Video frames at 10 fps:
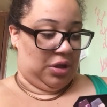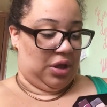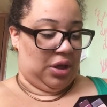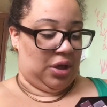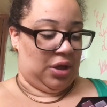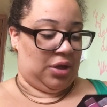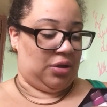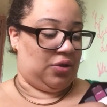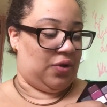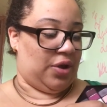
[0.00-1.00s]
And
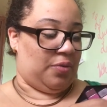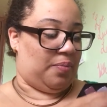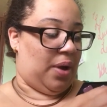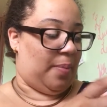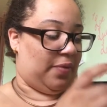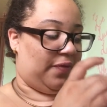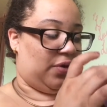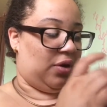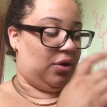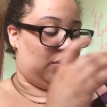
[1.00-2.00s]
you got your pop of
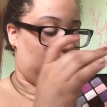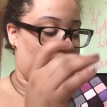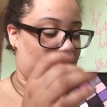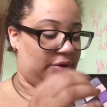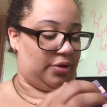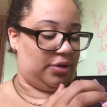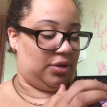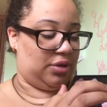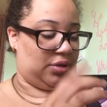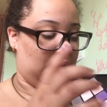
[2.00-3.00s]

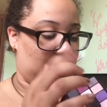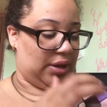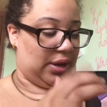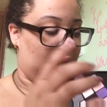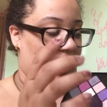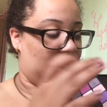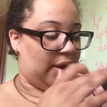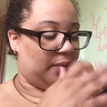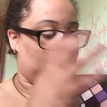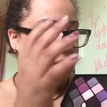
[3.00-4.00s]
colors. That
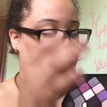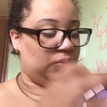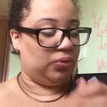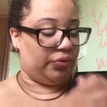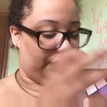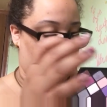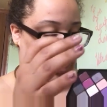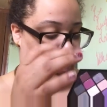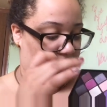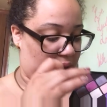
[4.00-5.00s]
lilac, blue,
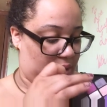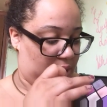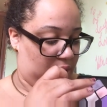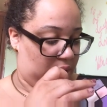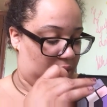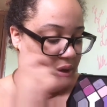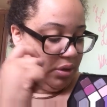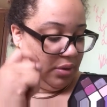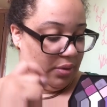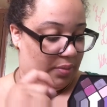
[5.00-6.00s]
green,
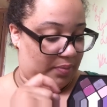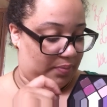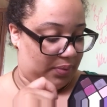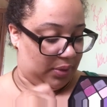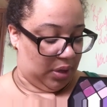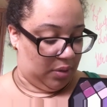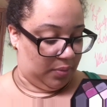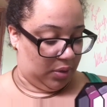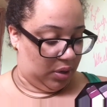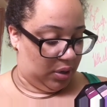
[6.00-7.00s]
plum
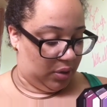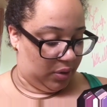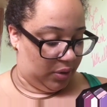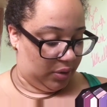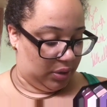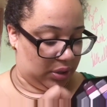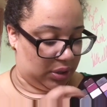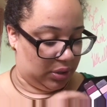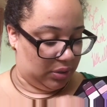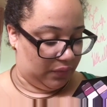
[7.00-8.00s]
color.
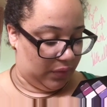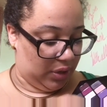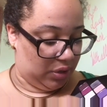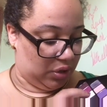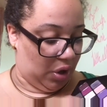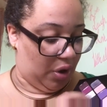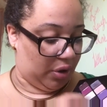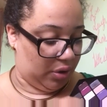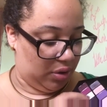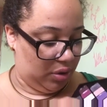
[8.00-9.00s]
This really dark.